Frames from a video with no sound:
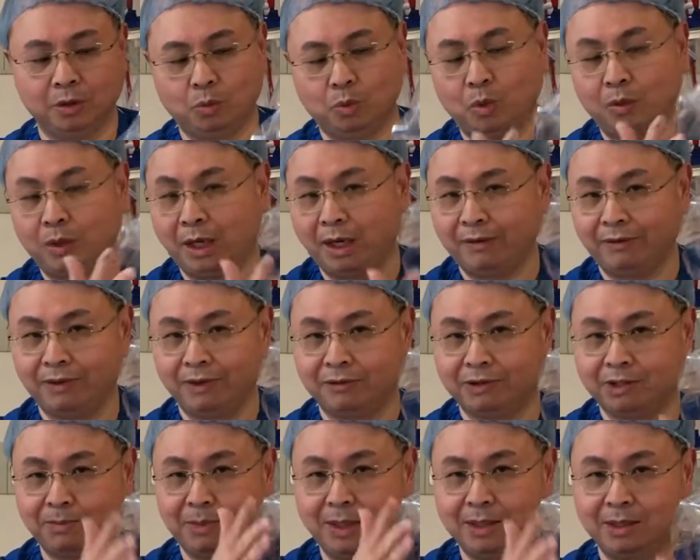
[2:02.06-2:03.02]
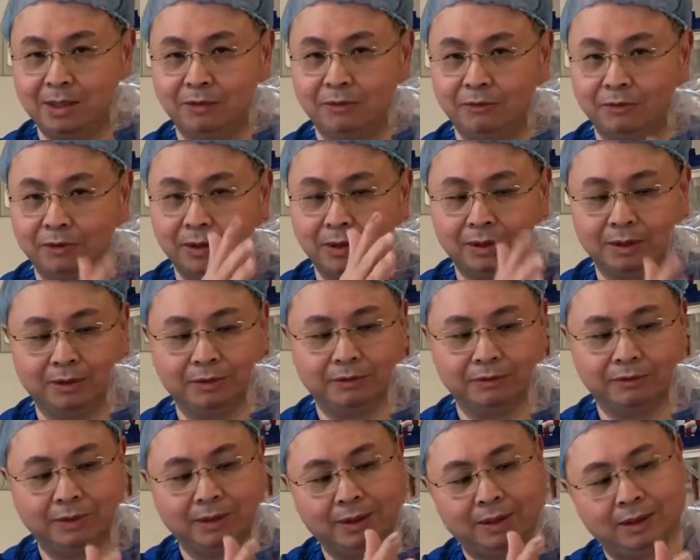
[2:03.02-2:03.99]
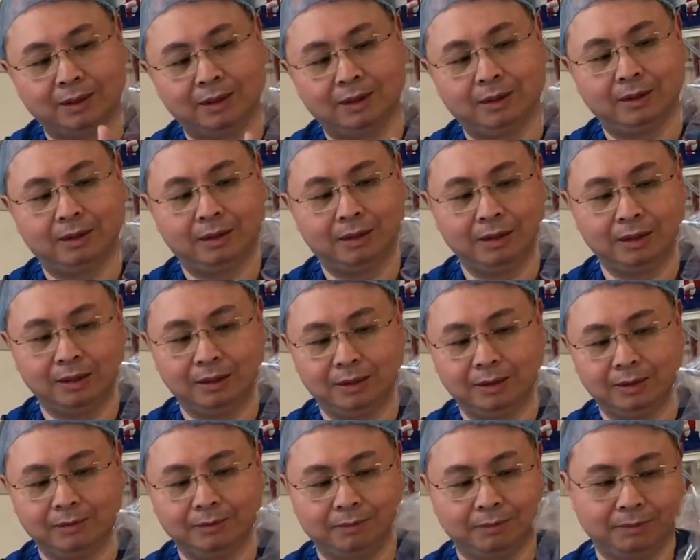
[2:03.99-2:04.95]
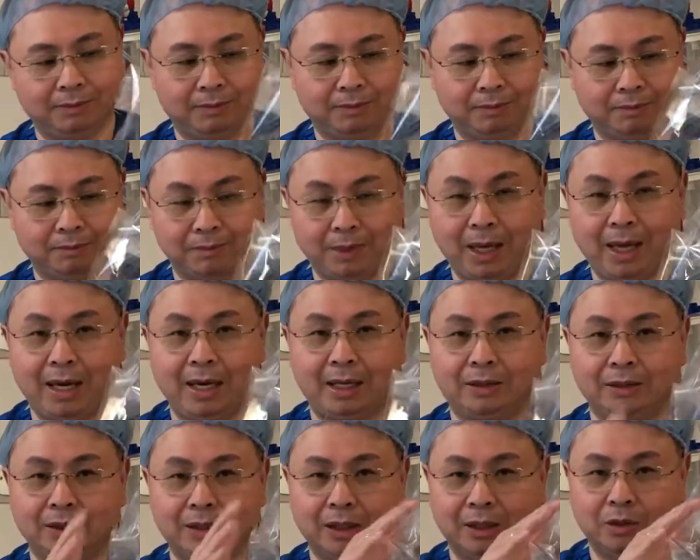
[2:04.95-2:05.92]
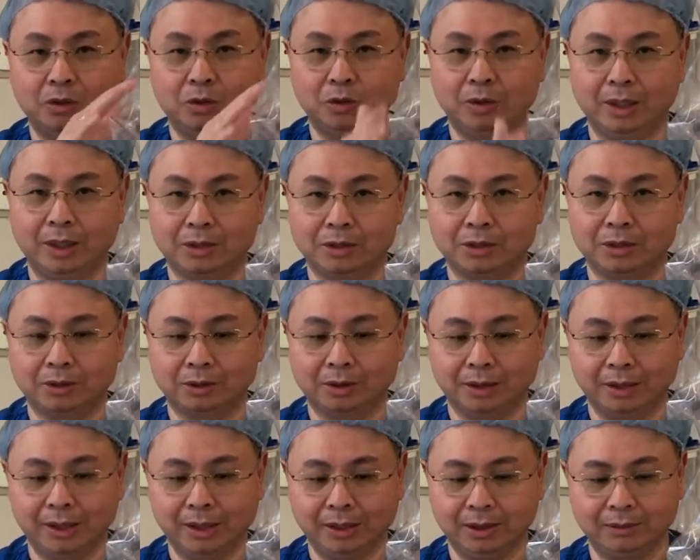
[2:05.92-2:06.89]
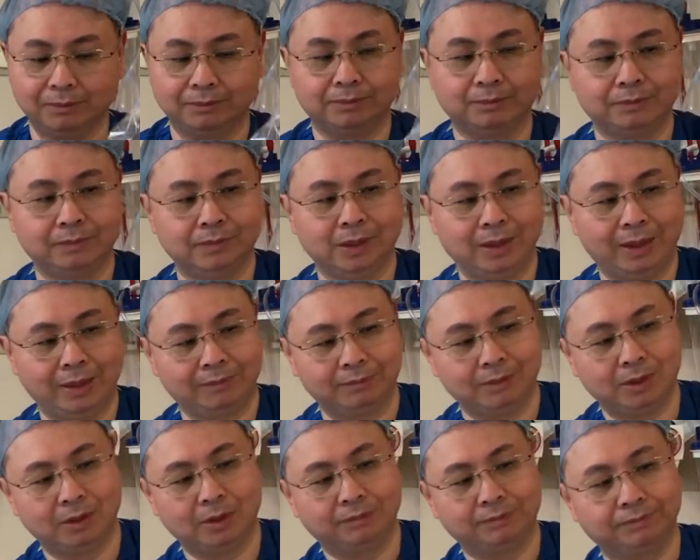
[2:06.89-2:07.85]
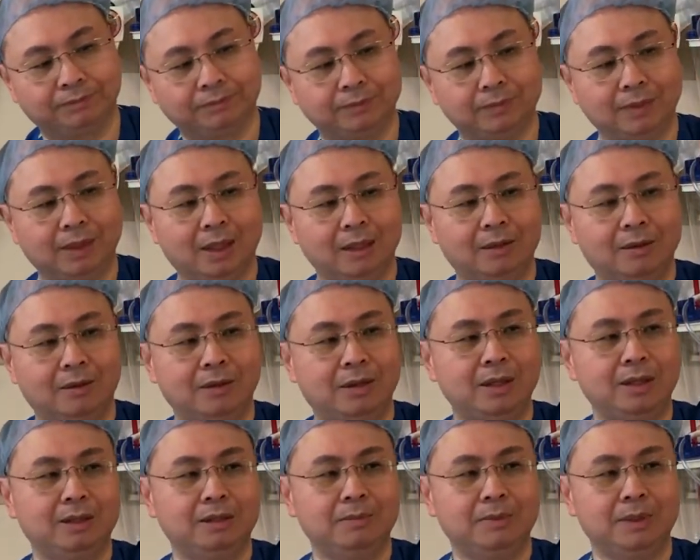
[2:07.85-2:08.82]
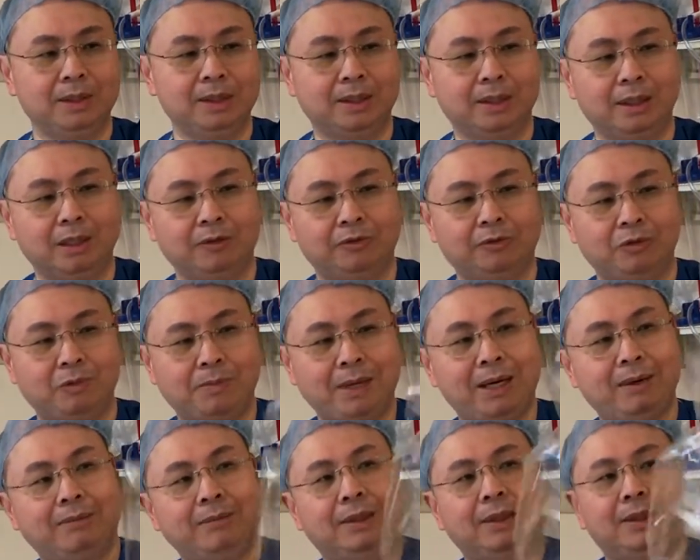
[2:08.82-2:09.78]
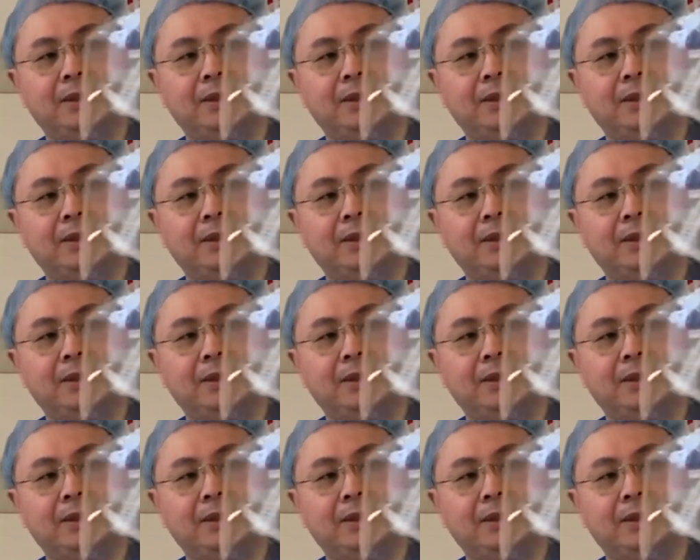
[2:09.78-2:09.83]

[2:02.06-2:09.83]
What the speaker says: you won't have enough space in front of the bag to get good air circulation. All right, so another thing to be careful about